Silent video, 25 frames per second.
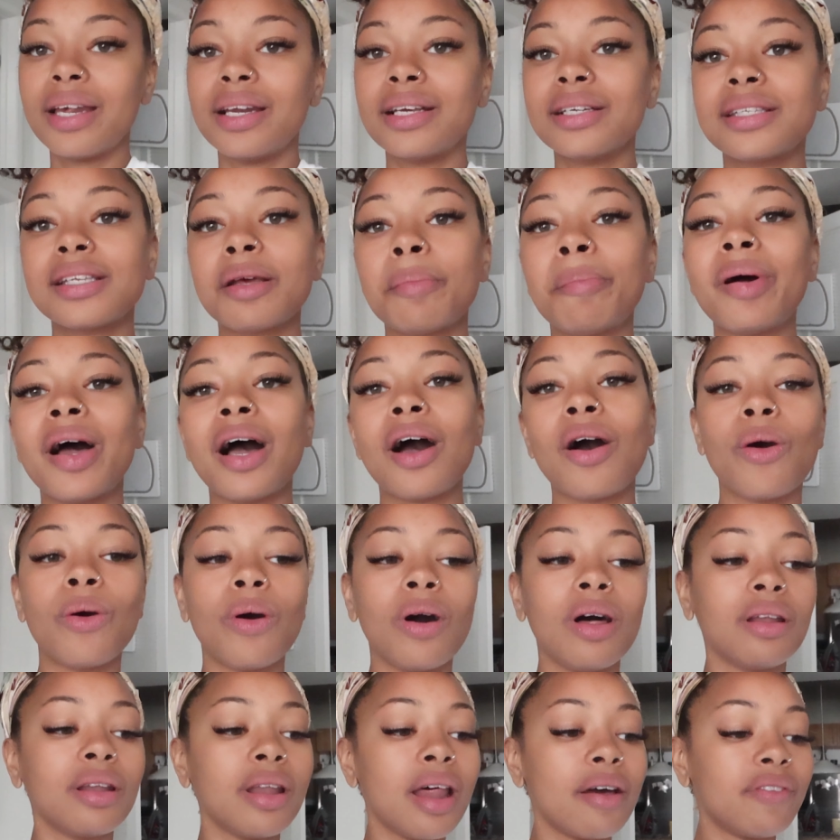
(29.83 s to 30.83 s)
It is
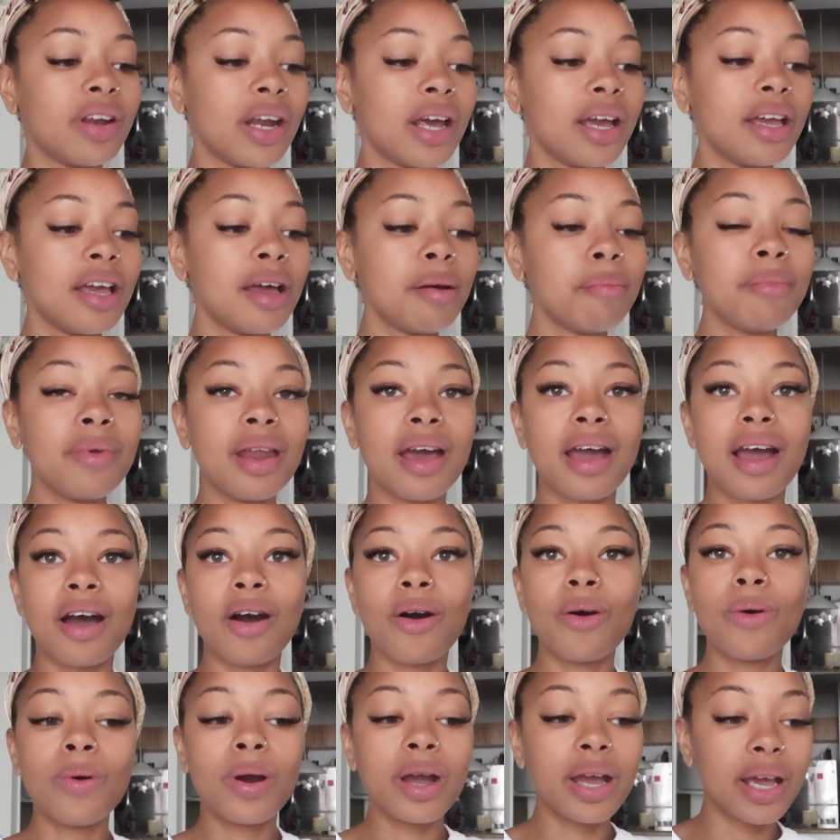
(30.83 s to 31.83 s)
about eleven A M
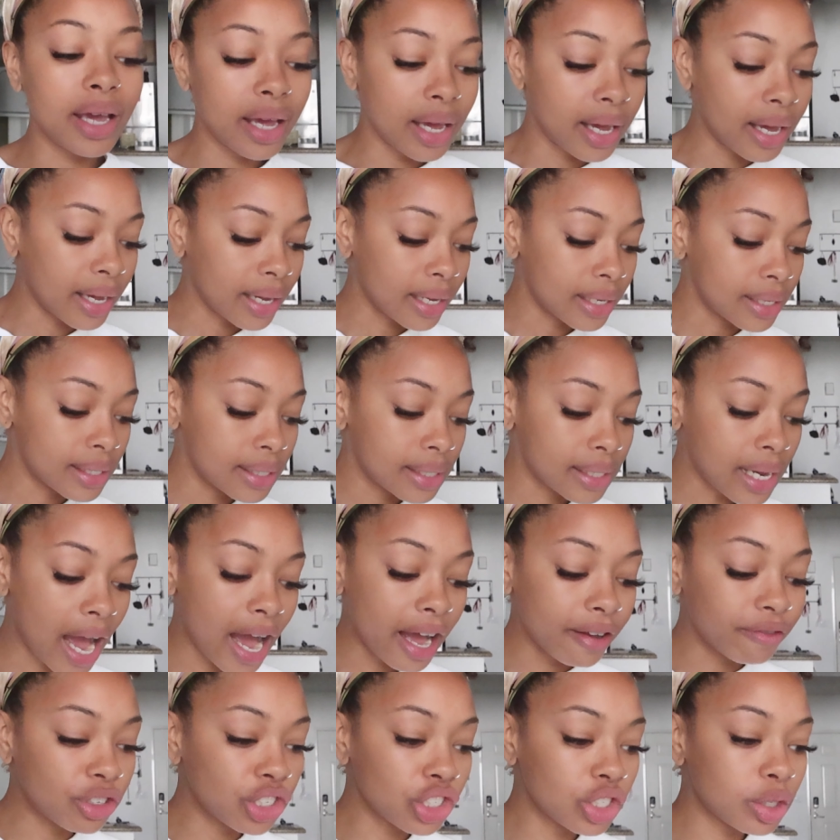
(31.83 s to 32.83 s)
now, and
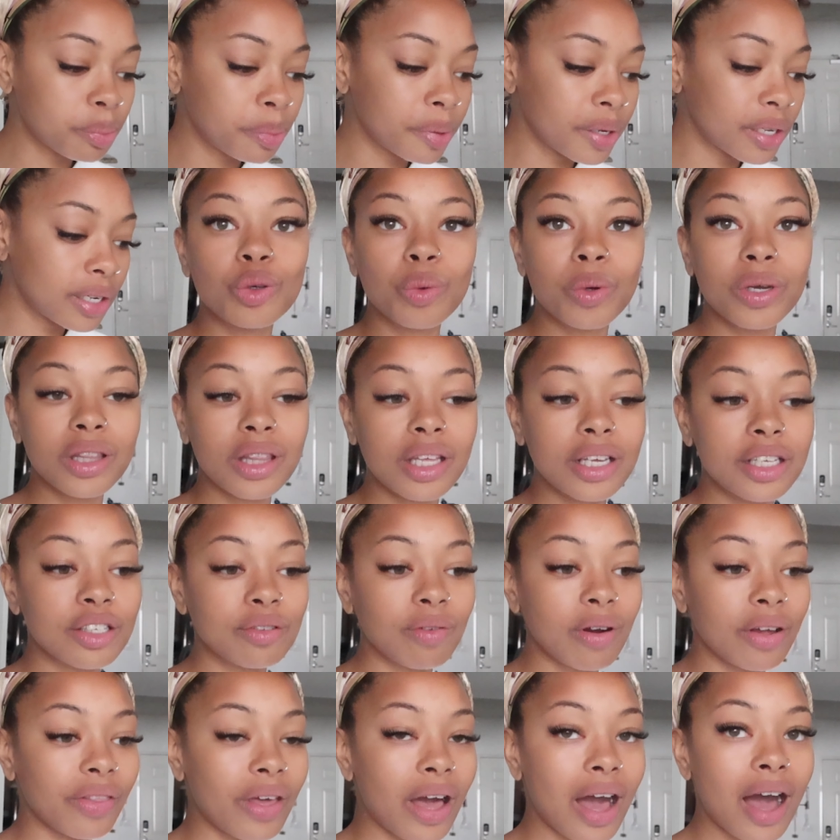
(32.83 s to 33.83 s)
I've just doing things
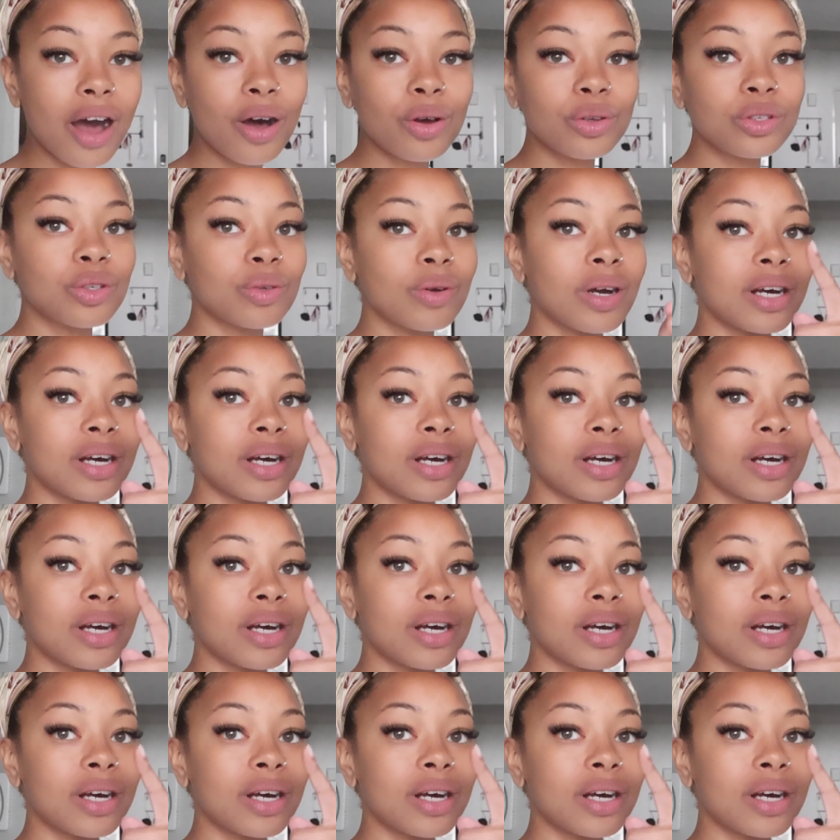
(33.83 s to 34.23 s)
around the house.